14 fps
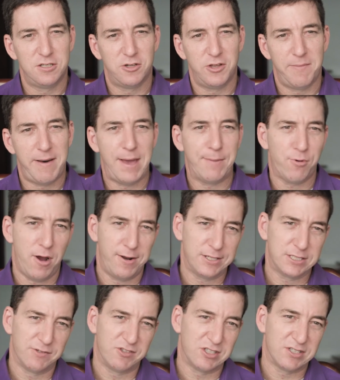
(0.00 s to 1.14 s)
They're the
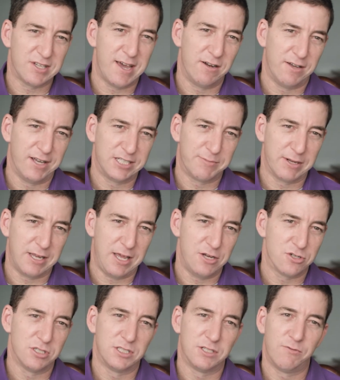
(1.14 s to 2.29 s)
byproducts of societal
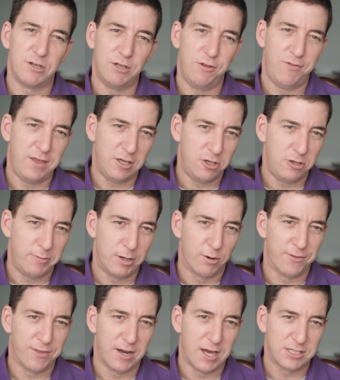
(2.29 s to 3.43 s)
expectations of what you think human
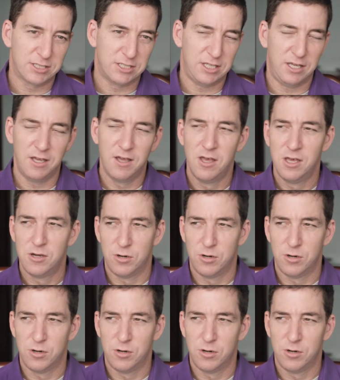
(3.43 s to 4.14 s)
orthodoxy